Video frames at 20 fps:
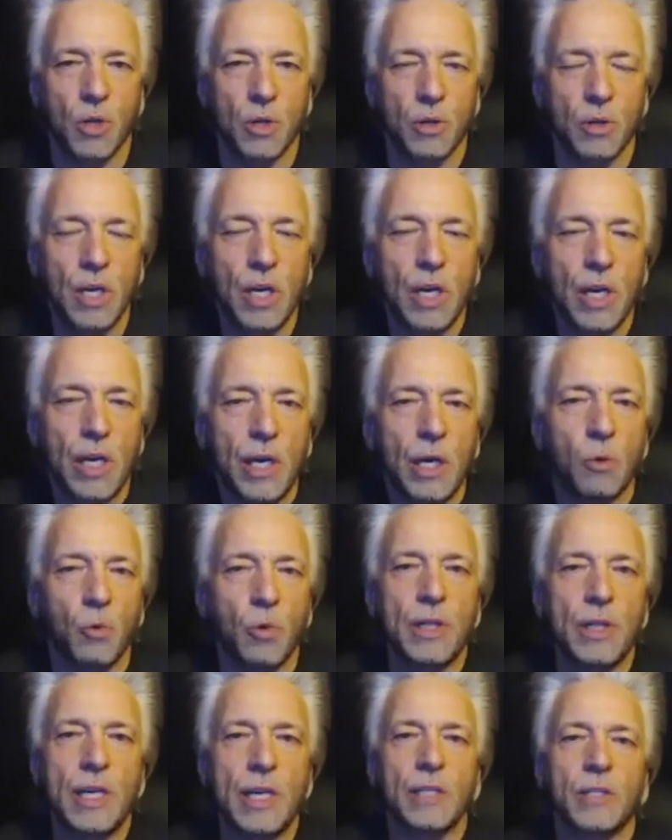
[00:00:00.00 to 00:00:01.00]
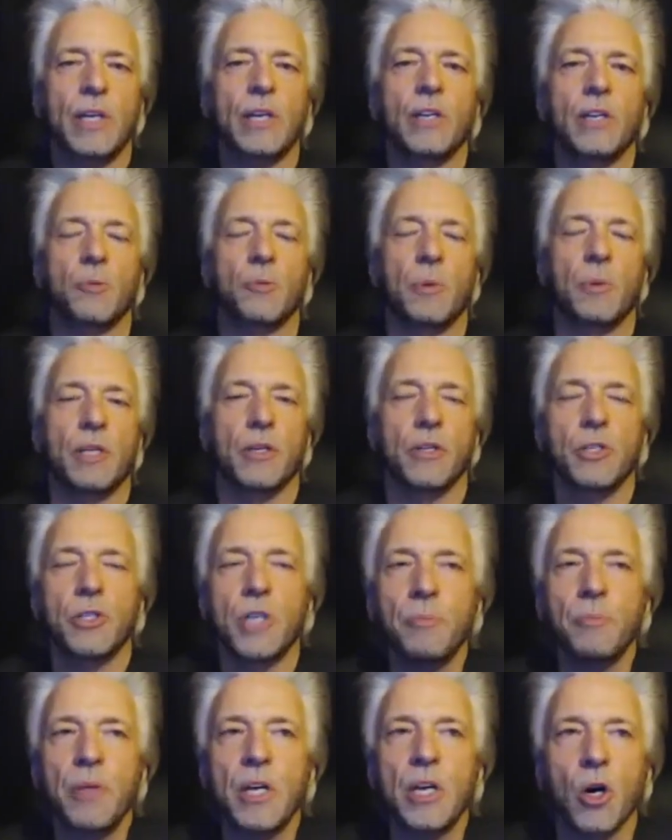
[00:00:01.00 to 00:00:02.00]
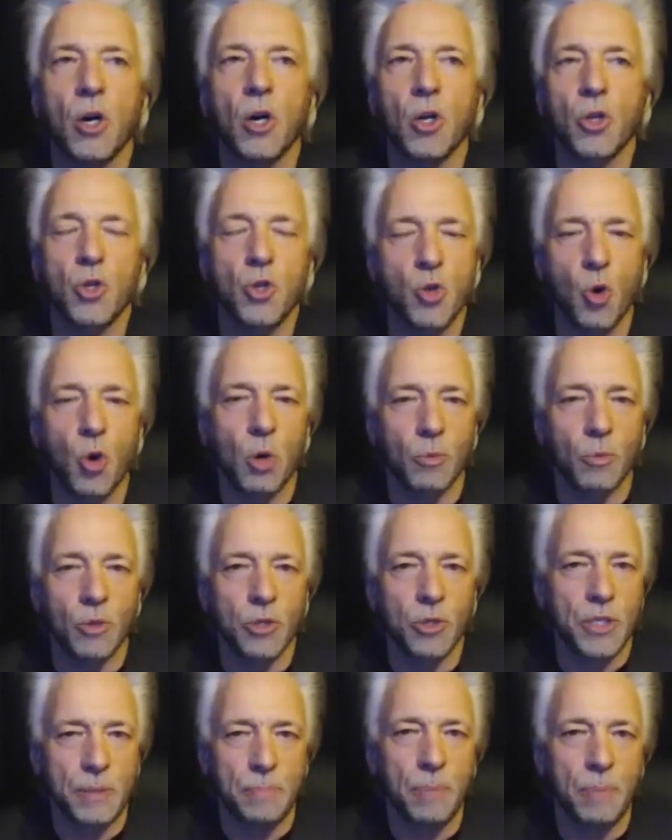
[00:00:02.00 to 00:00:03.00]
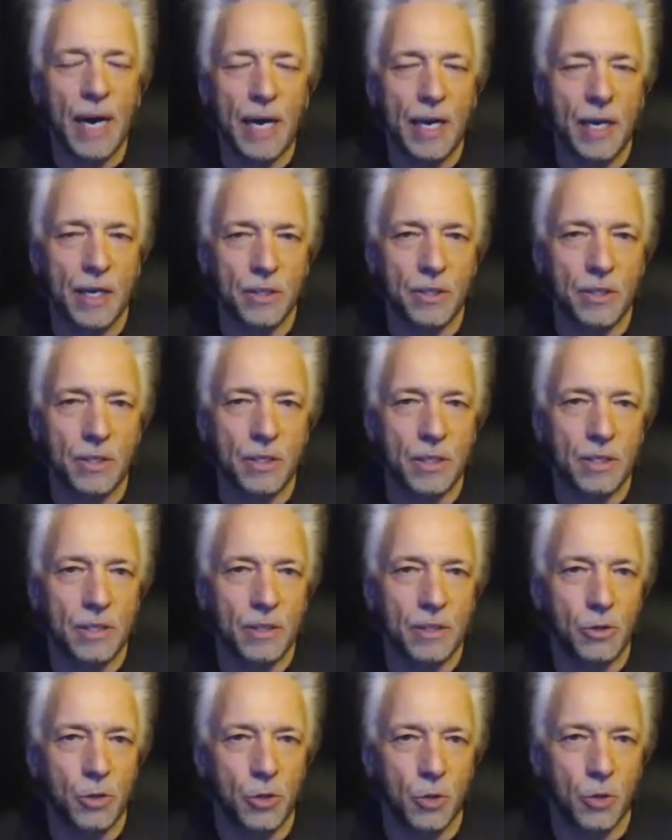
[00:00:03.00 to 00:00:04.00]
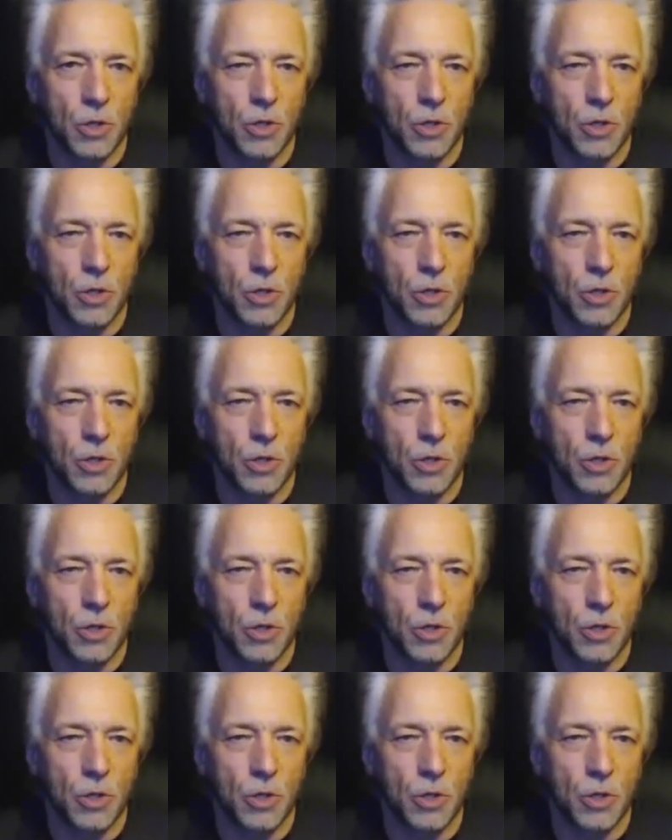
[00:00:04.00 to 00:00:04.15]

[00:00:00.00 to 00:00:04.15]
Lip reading: And what that tells me, there's something called normalcy bias, George.